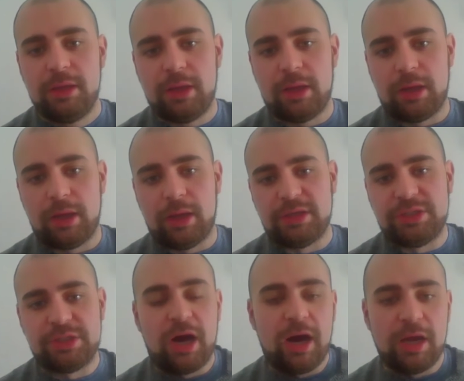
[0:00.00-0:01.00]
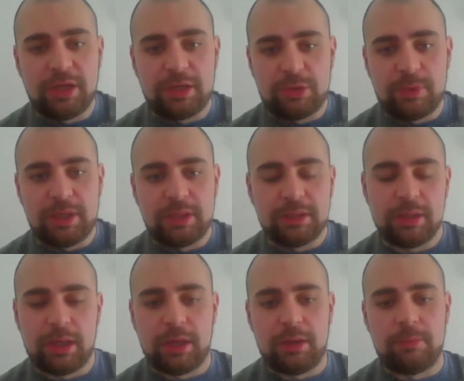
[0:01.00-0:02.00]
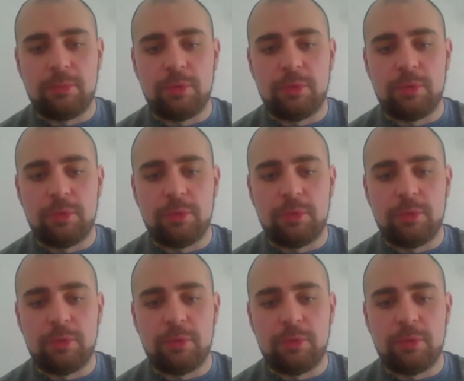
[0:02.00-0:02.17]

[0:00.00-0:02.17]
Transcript: uh, the diet that you eat, um,